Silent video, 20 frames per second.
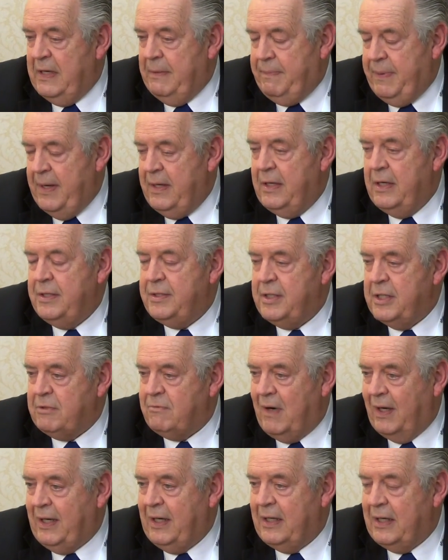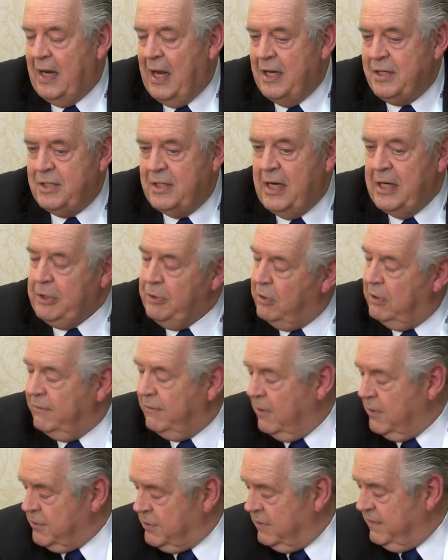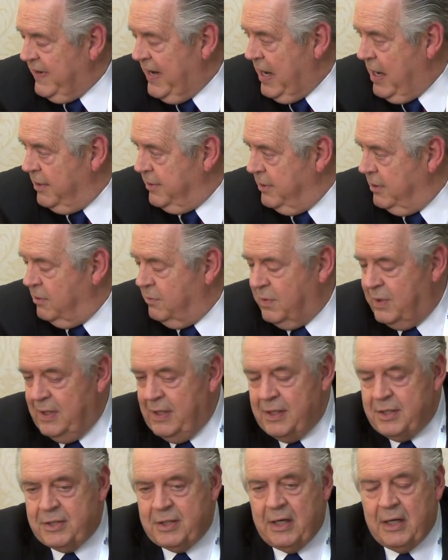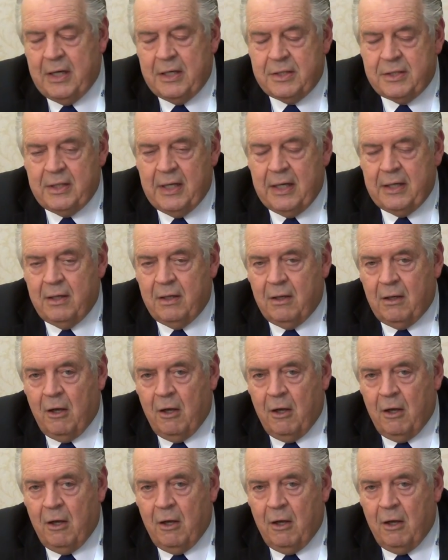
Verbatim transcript: Independence is recognizing a universal value when it says that